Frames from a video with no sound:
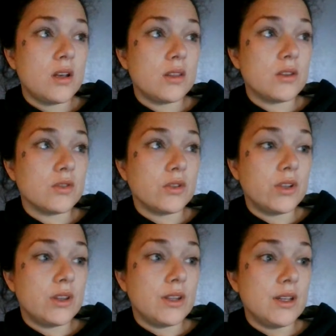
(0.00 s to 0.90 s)
These are
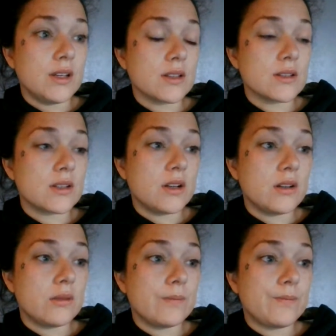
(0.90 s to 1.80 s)
good things.
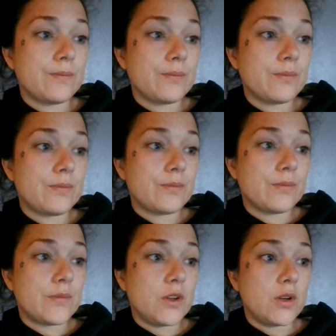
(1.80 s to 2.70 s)

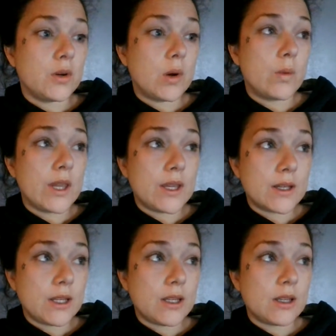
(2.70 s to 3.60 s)

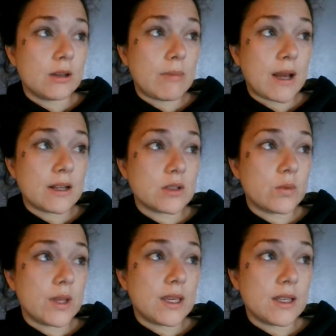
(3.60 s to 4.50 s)
Awakening, mass
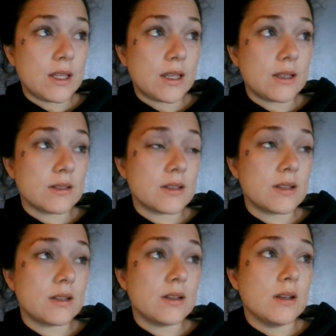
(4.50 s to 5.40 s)
awakenings,
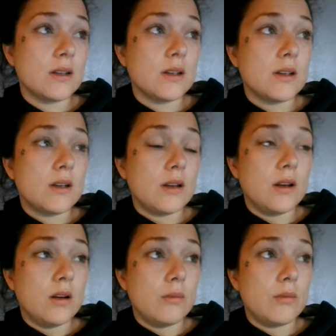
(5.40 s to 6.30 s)
and
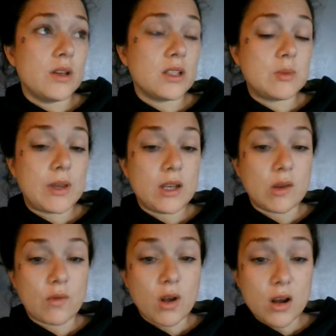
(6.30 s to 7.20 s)
expanding
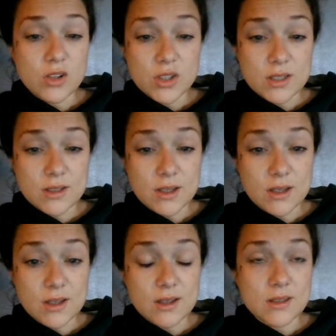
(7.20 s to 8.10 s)
of
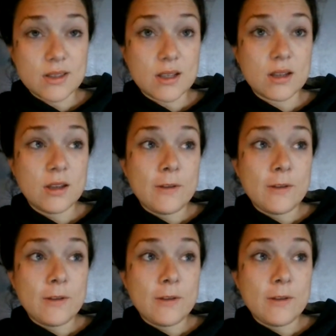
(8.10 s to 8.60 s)
consciousness, and